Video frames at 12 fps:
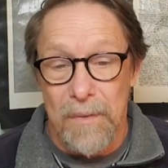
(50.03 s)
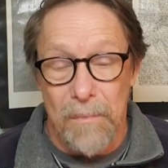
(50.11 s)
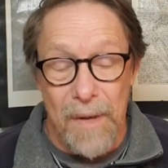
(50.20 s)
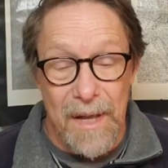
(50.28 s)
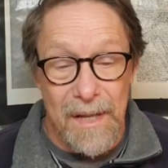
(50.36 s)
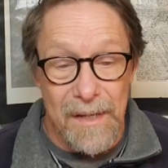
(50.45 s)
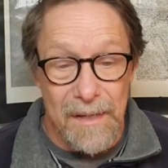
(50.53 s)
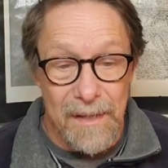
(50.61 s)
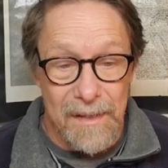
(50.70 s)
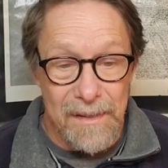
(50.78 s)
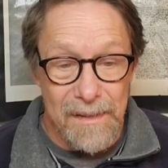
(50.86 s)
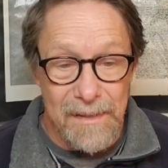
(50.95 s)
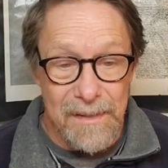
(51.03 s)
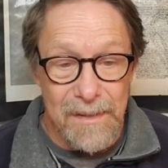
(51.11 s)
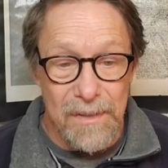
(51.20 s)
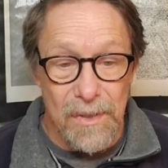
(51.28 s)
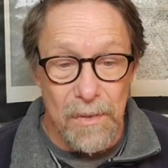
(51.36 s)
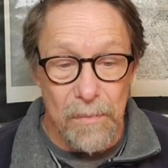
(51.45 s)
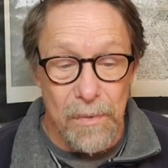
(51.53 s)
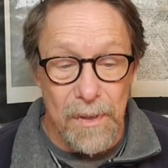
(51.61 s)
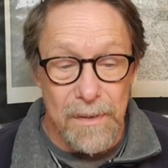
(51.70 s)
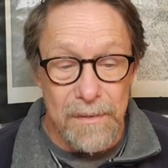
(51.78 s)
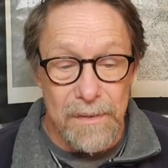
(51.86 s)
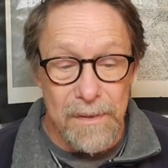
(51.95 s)
By uh, you know,
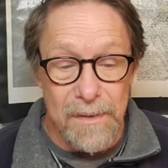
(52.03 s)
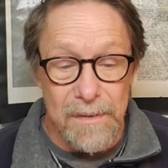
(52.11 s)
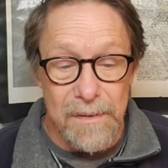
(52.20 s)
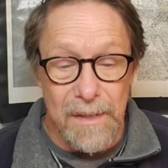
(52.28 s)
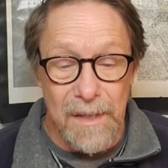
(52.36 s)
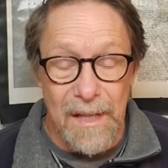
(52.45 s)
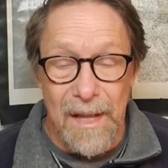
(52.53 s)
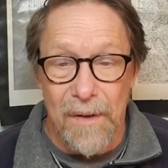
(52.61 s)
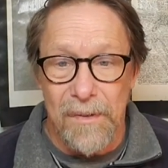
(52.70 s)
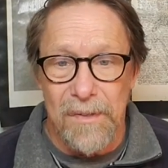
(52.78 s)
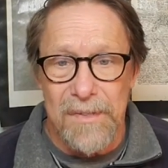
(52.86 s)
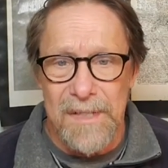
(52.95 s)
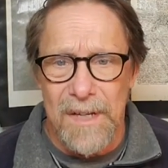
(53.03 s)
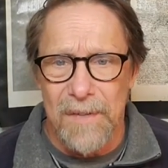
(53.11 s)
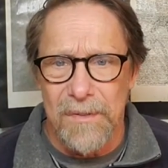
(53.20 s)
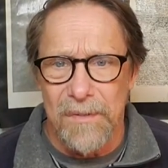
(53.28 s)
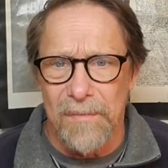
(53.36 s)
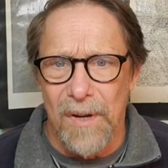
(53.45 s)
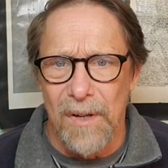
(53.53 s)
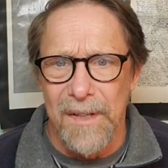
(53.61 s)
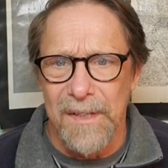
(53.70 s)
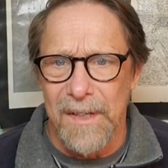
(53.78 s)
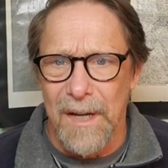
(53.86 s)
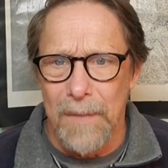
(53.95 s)
uh, allowing yourself to fall
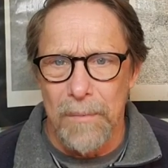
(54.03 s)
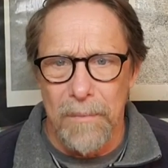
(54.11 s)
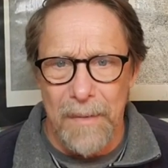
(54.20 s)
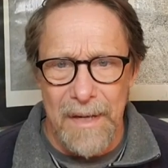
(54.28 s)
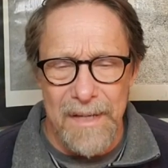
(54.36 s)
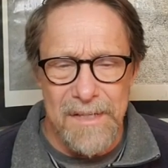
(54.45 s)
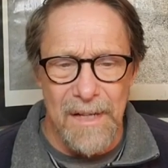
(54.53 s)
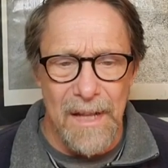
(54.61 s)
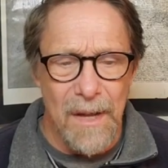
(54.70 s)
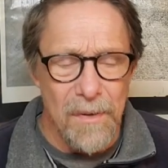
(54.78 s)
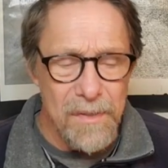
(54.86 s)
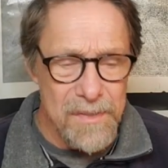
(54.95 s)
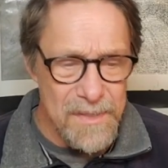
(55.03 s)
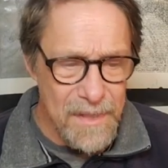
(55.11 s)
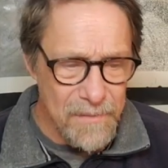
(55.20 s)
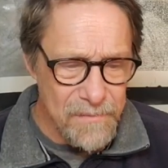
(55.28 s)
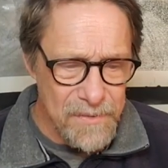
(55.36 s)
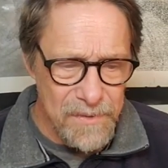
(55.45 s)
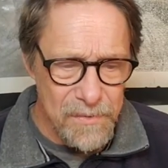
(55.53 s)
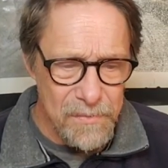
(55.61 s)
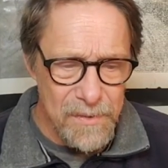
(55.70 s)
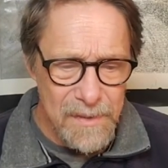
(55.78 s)
into compromise, allowing yourself to